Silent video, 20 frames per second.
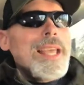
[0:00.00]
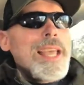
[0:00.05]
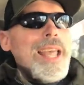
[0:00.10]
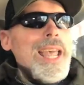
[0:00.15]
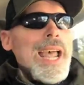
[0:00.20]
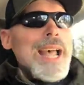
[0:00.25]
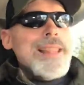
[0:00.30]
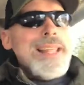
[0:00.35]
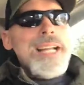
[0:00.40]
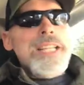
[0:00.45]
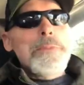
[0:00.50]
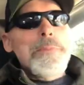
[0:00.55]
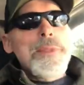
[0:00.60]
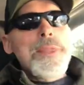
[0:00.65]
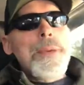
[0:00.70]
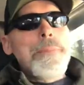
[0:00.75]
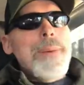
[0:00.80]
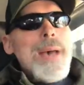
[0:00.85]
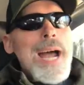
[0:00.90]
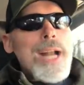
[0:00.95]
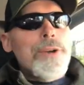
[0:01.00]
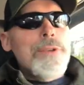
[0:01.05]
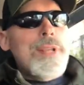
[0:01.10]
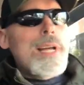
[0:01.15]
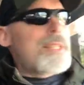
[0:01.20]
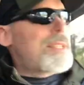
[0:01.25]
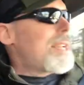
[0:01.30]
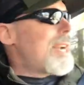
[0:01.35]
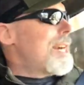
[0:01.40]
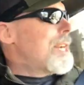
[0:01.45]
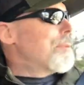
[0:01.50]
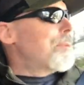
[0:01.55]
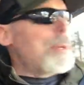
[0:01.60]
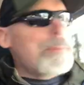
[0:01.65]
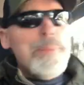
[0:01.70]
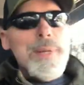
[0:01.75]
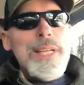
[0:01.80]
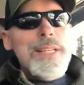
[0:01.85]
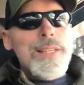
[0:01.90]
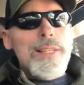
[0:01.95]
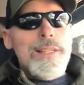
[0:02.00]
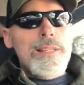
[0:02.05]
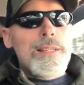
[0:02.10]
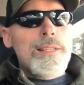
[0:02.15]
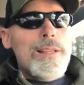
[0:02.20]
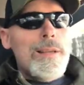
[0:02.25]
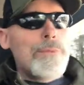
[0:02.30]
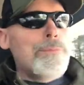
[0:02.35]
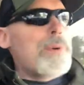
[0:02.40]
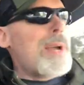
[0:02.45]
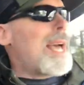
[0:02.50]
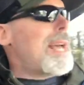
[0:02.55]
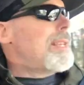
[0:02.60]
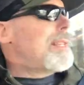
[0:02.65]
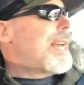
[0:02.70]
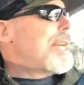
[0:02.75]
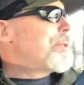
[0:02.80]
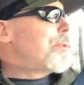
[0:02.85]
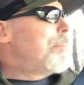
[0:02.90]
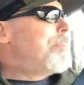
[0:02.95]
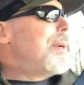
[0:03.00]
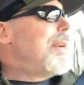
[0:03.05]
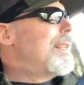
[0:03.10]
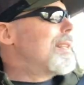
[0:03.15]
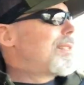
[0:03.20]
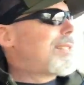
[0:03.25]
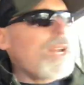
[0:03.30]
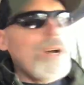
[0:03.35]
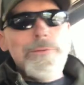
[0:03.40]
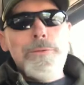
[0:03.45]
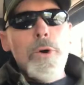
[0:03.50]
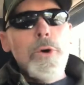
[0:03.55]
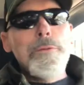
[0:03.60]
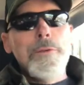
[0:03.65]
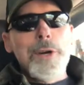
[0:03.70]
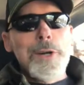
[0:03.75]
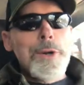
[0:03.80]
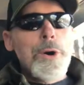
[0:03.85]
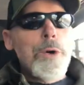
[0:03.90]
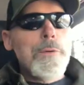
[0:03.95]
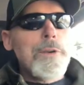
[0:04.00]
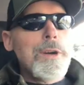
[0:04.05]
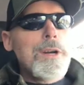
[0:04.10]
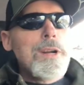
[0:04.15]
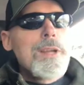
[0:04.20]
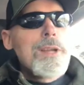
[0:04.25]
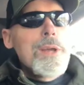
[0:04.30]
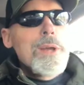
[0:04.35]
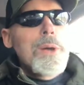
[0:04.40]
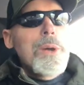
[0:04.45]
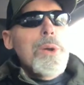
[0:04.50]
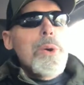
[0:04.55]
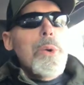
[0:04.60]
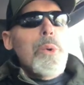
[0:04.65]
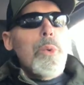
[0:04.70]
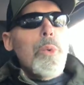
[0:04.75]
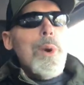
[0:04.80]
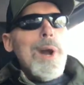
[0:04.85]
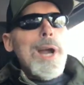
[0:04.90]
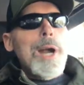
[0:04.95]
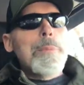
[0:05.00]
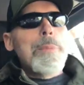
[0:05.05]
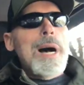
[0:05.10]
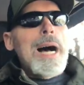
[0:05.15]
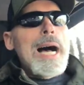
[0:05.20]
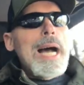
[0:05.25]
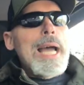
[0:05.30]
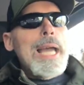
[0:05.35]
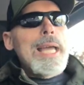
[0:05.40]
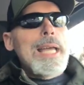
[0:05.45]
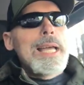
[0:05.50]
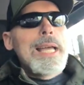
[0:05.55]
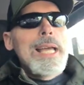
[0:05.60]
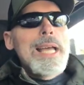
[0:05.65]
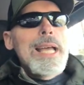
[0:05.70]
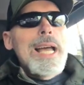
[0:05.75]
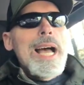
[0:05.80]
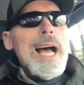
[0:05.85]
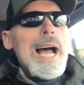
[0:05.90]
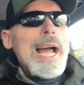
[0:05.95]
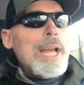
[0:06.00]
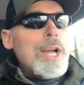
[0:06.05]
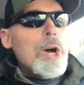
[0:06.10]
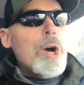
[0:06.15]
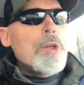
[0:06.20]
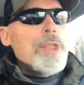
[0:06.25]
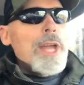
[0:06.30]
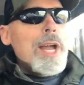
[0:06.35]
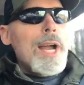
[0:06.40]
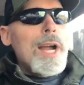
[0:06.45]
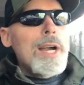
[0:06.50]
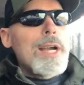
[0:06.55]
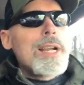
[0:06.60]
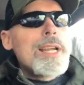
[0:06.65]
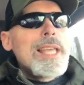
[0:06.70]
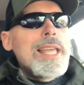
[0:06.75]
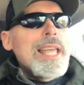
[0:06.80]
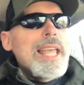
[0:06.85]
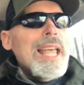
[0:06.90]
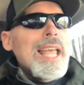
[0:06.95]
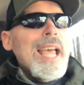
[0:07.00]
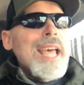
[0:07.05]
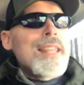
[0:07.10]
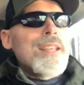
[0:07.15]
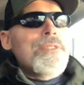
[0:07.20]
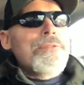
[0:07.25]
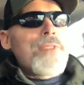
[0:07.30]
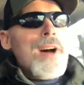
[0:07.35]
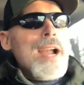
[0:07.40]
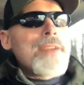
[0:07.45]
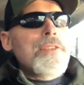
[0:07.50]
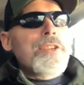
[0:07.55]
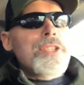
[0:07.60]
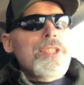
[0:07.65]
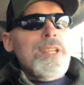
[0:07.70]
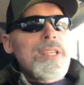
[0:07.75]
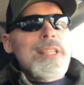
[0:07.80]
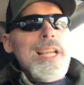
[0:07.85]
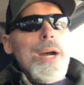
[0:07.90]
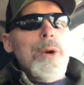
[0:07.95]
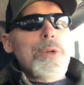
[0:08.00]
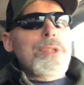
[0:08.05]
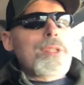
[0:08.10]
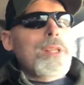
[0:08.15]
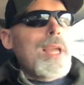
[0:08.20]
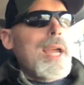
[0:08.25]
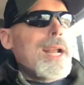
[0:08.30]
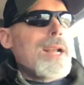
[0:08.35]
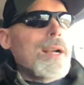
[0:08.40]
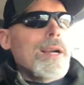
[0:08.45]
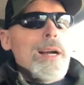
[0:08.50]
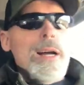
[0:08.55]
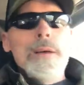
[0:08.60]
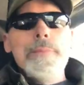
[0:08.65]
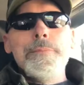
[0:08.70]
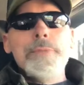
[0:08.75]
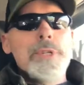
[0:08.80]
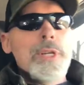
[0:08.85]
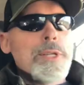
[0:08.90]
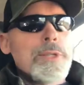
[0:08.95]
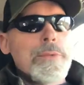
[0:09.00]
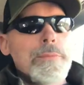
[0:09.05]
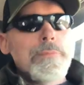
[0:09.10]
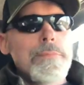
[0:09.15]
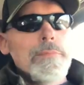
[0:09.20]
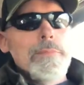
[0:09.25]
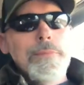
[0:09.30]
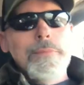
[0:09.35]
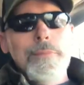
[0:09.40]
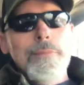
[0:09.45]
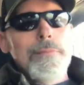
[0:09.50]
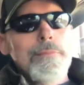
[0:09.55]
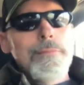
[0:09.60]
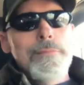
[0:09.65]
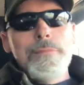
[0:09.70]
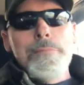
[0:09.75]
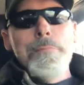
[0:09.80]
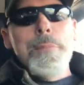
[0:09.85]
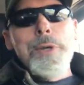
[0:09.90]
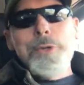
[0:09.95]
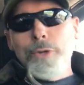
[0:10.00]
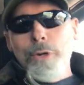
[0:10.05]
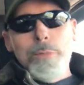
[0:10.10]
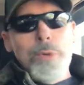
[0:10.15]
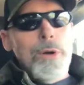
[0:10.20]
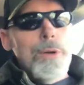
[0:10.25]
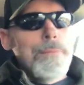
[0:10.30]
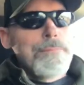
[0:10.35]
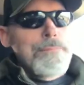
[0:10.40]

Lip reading: And that's been the pattern that's kind of has repeated itself over and over, whereby I go there, and then 5 or 6 hours later, I'm just miserable.